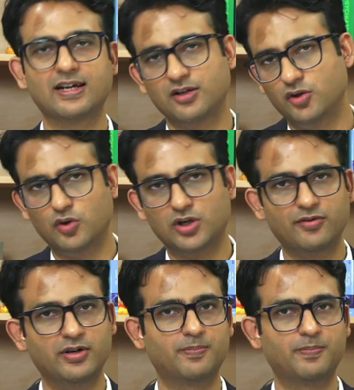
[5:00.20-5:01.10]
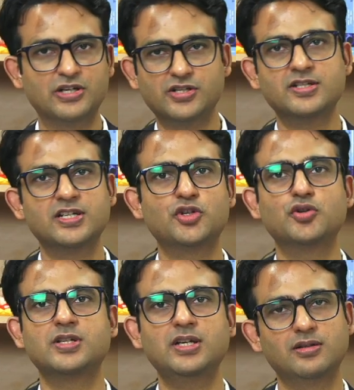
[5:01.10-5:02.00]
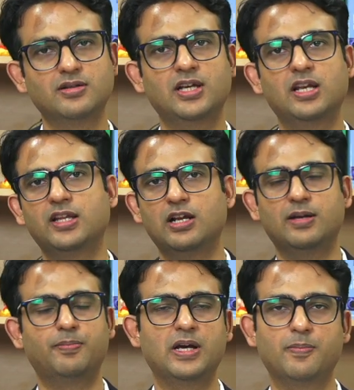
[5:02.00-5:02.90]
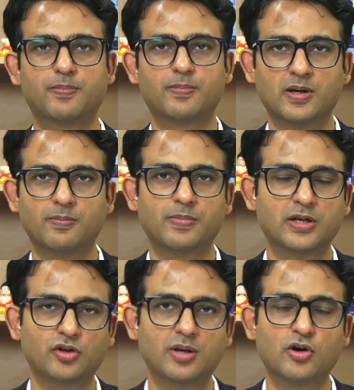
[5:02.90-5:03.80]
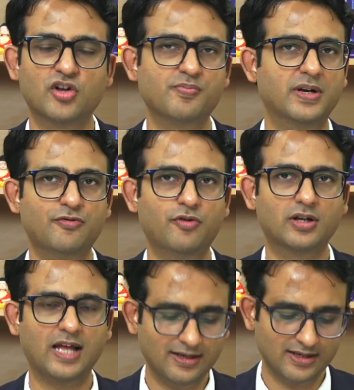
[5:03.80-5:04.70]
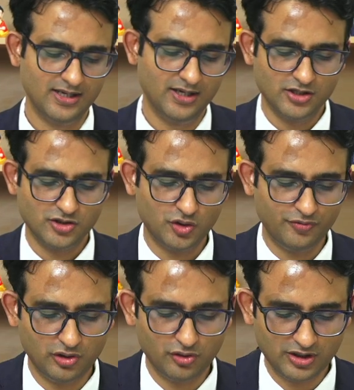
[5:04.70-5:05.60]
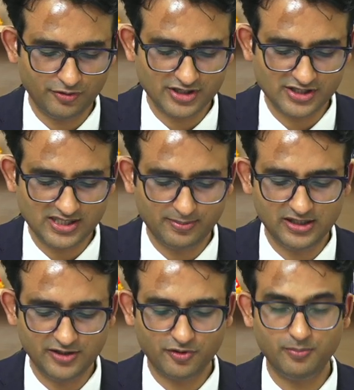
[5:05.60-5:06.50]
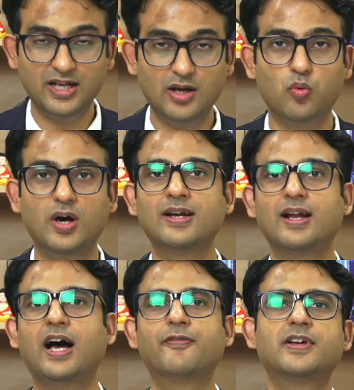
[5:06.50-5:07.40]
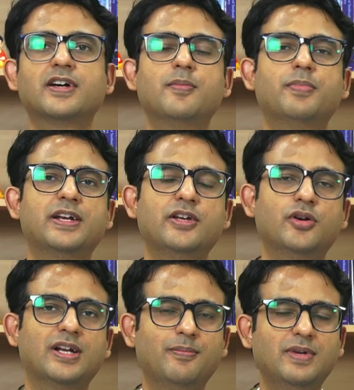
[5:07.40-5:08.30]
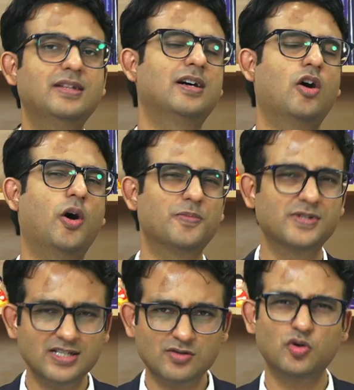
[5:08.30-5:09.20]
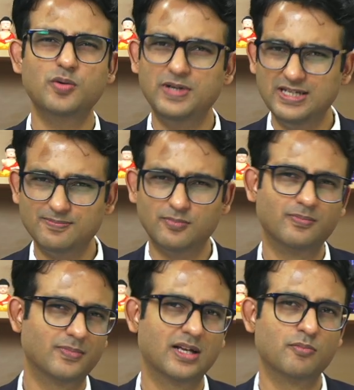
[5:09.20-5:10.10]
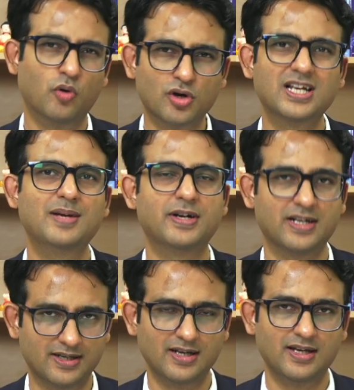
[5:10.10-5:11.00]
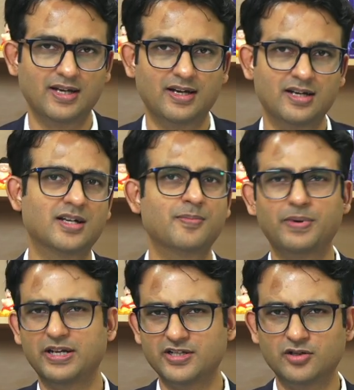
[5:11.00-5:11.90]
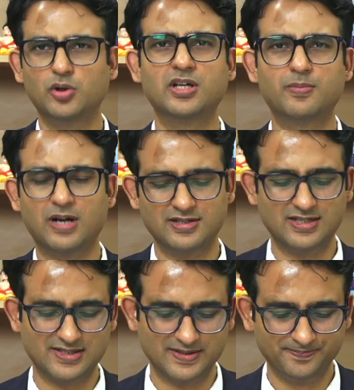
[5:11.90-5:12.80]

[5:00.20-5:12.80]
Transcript: you know whatever patients that you see, they'll they'll pay a, a particular amount of money for that. So if you're looking for a stability from day one after completing your MD, the options would be more limited in comparison to other branches.